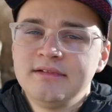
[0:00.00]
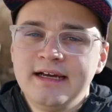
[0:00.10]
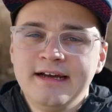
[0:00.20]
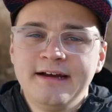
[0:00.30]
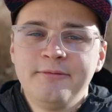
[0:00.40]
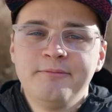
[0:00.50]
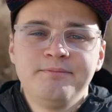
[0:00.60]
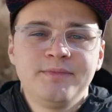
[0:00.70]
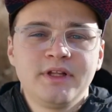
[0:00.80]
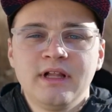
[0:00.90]

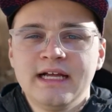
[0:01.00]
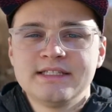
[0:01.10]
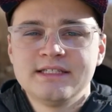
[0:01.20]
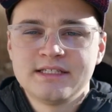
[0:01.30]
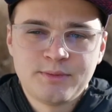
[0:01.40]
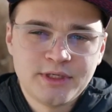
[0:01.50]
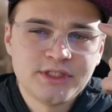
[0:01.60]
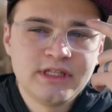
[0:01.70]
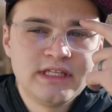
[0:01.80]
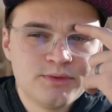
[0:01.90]
The glasses,
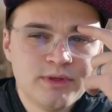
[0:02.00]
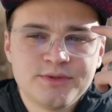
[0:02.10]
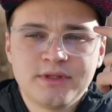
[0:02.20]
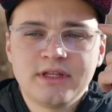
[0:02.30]
especially these ones with